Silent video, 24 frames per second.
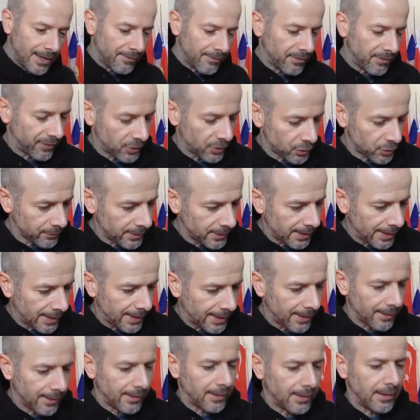Okay, this
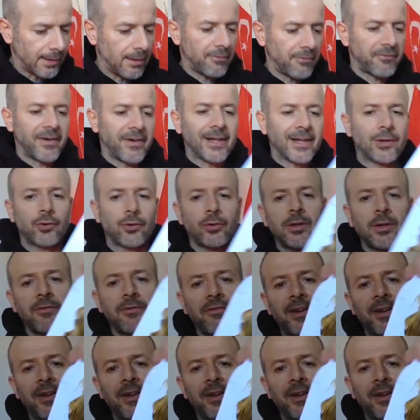is the difference I